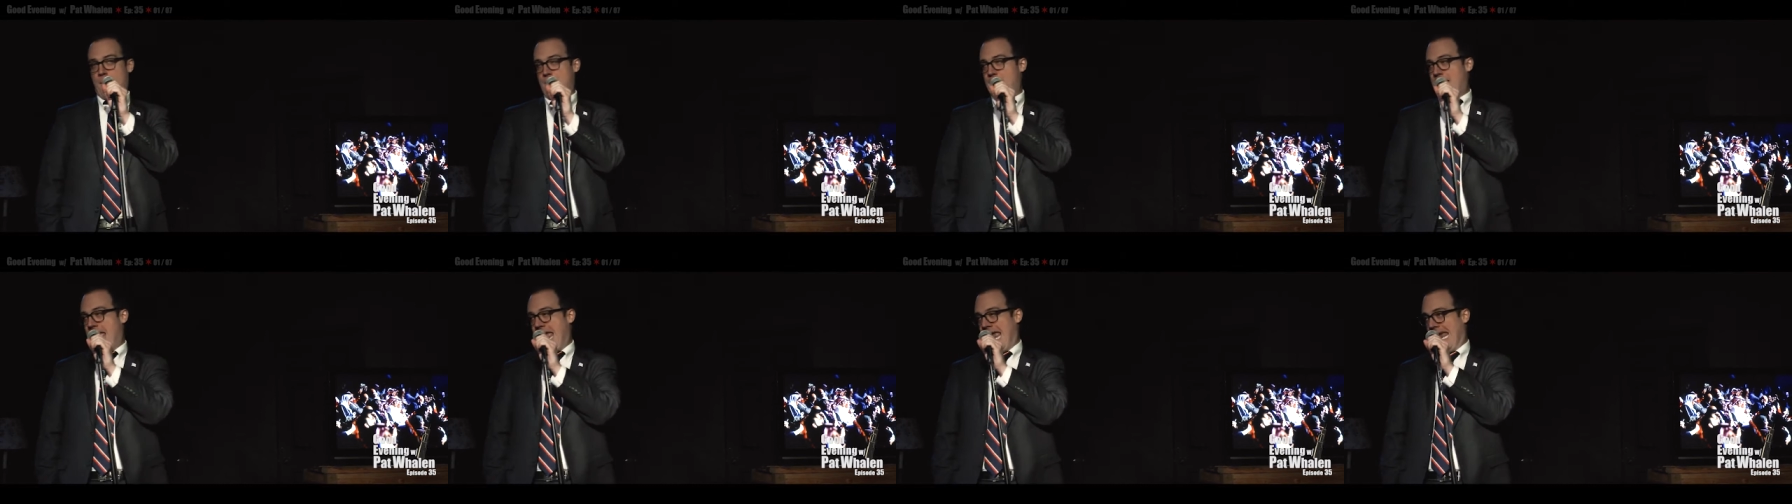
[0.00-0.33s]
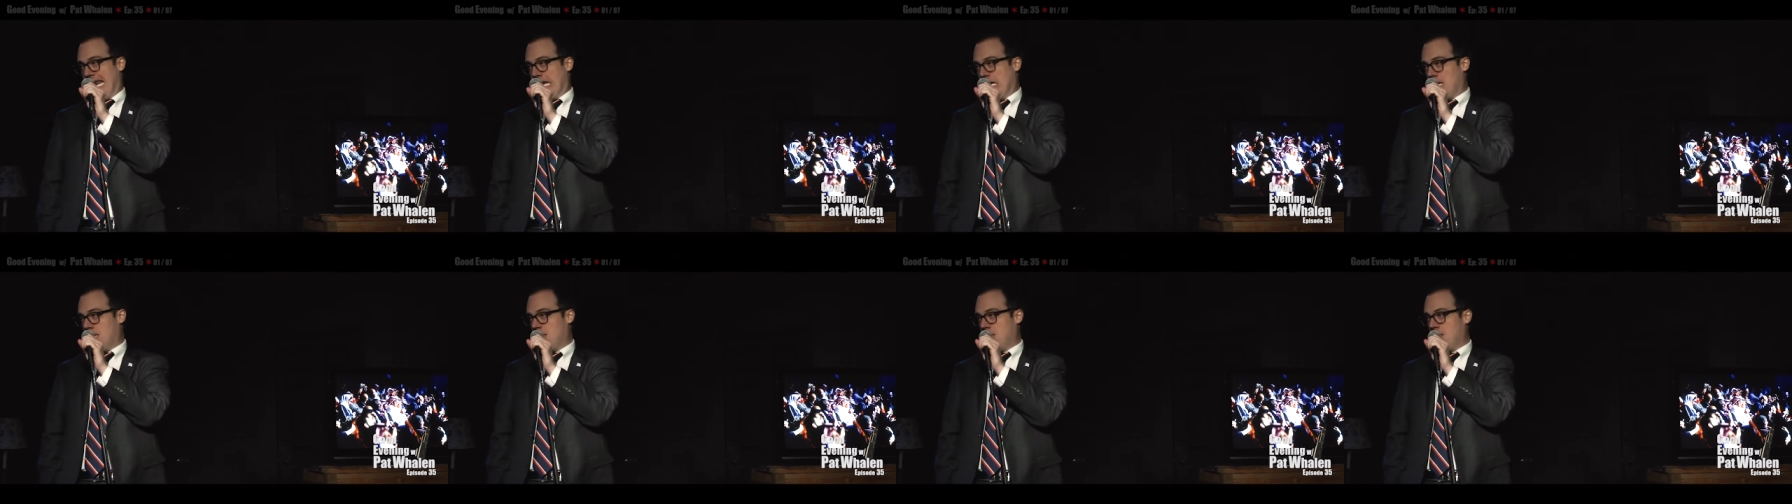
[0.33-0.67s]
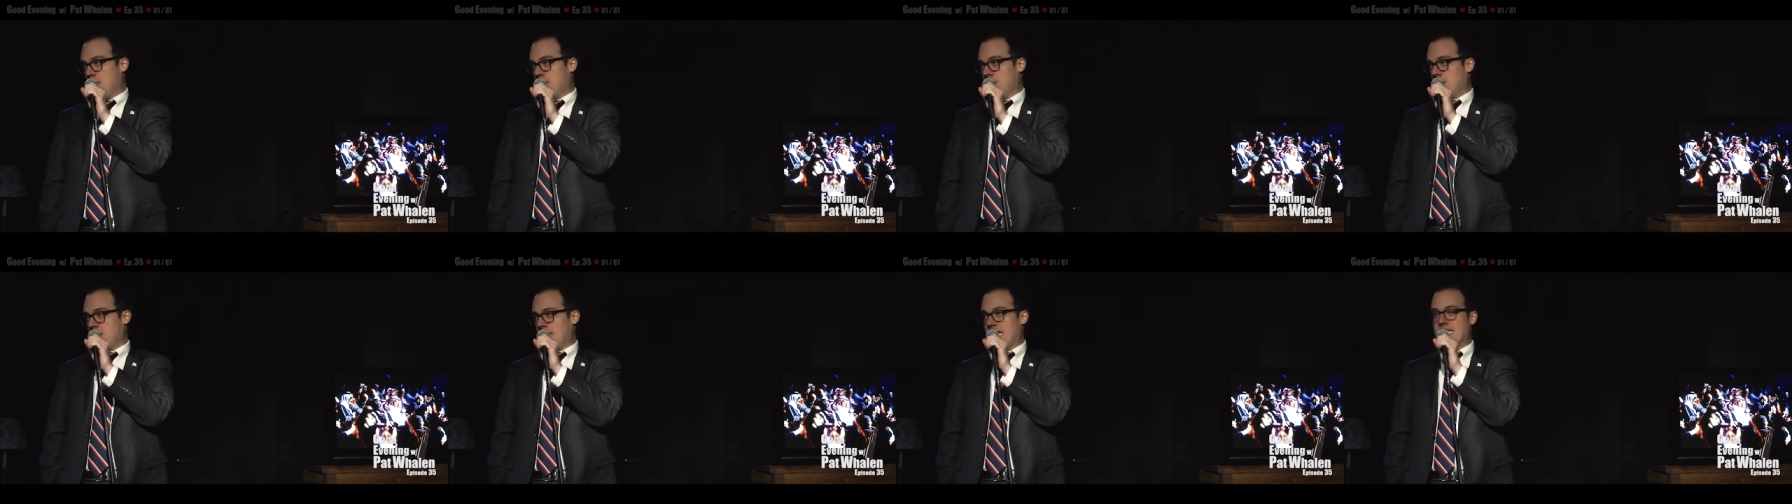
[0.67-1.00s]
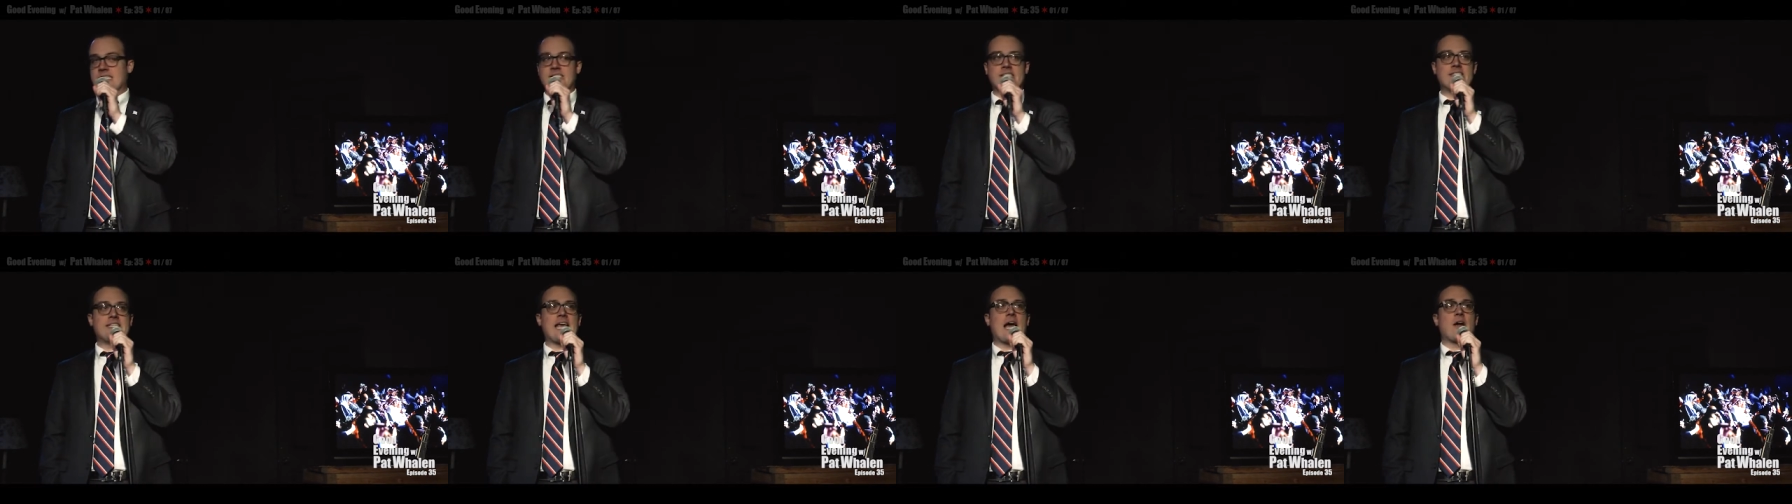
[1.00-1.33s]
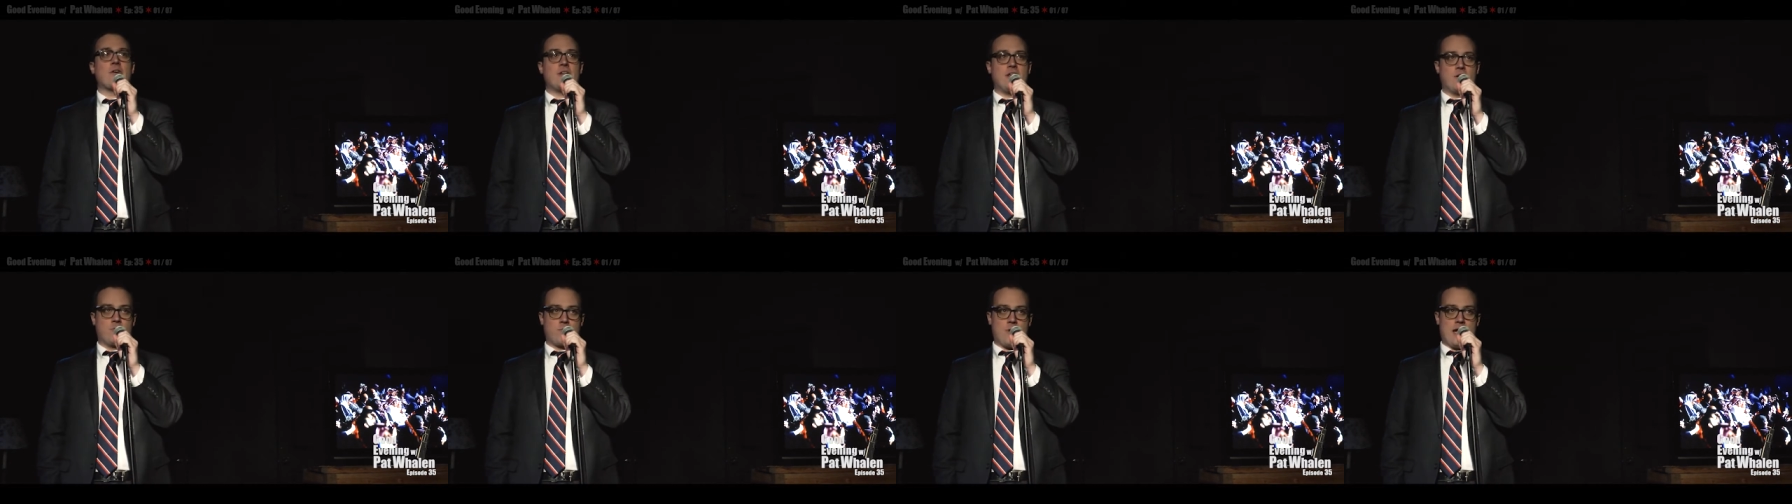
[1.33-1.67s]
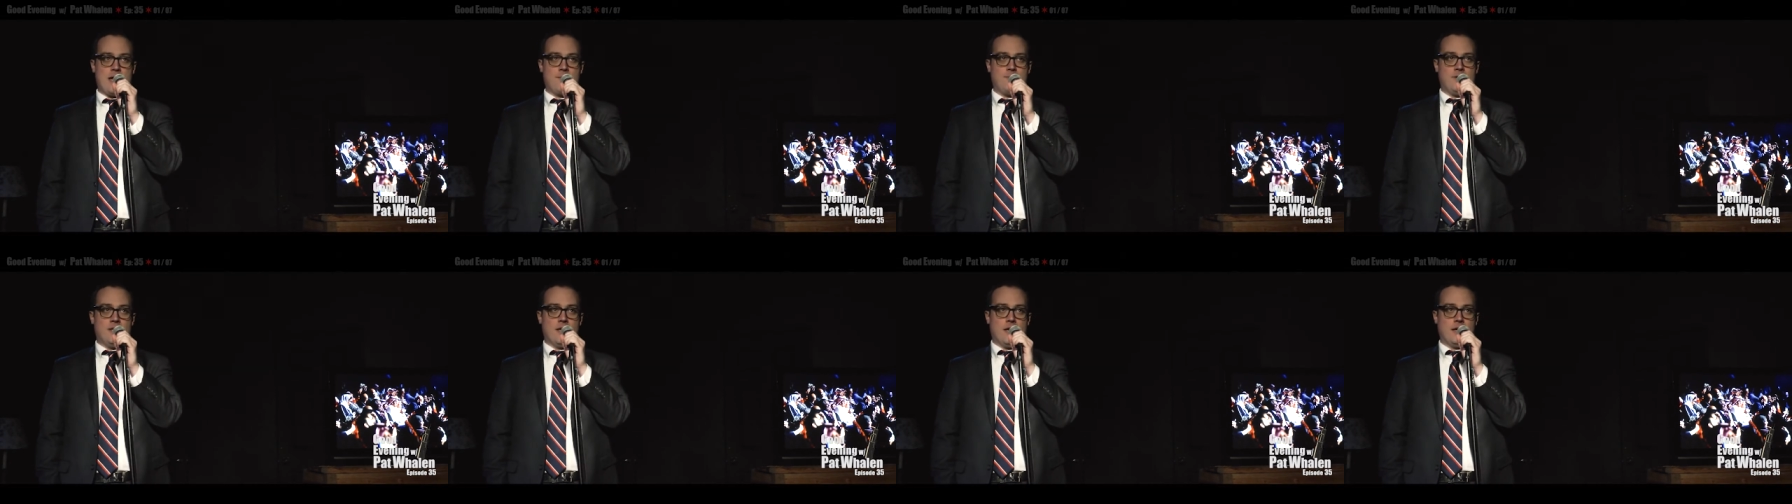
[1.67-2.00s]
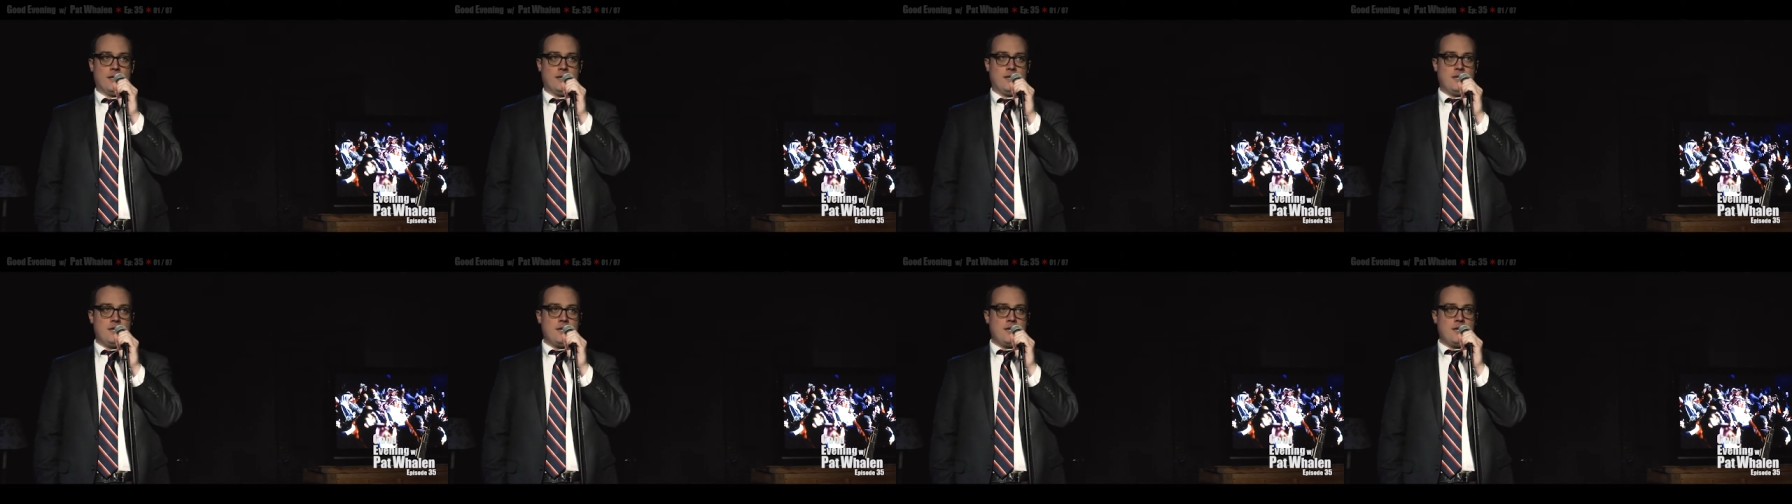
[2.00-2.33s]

ban in Saudi Arabia,